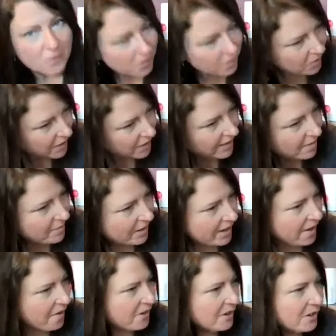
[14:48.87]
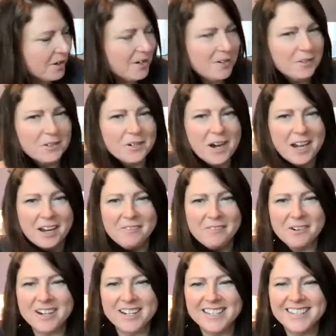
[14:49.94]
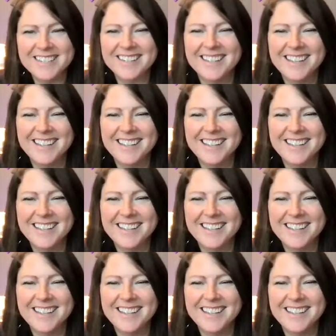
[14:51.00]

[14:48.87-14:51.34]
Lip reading: feel free to let me know and you can do a training for us.